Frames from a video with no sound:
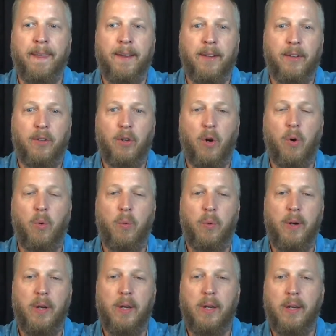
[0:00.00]
So
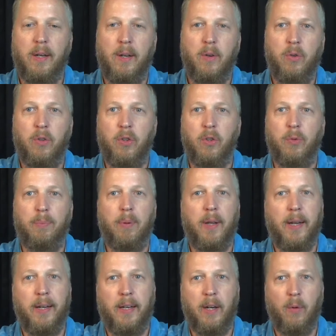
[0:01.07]
we use this
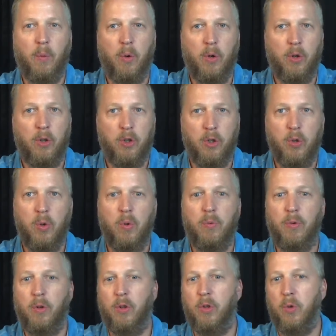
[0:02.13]
blanket word Jew
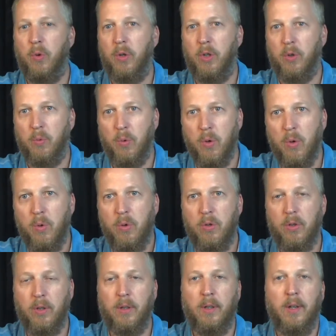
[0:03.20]
for Jewish
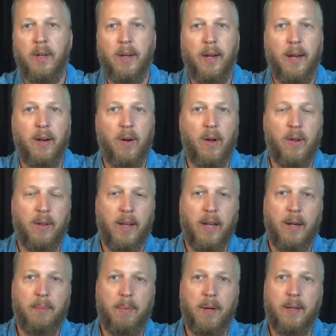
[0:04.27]
roots and all
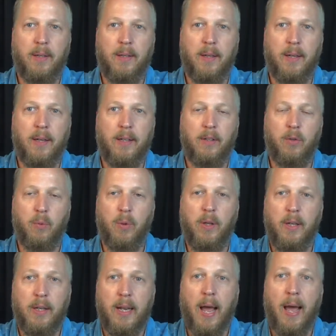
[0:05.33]
that, but it's
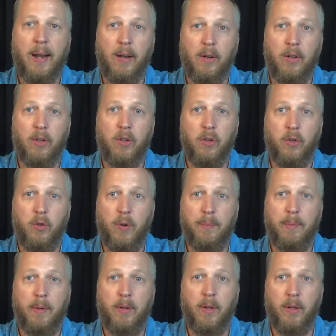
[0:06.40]
really not a good
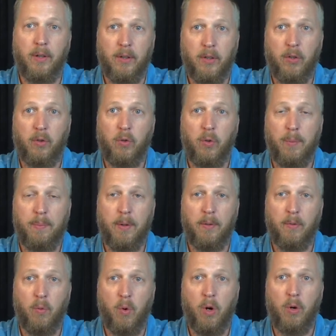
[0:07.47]

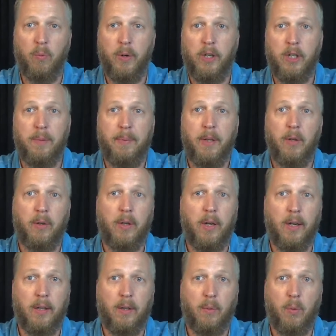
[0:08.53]
descriptive word. We should be
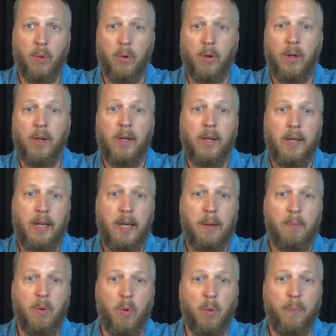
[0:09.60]
looking at the word
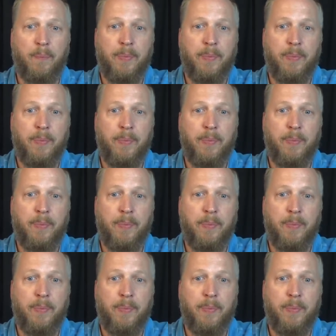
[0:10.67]
Hebrew.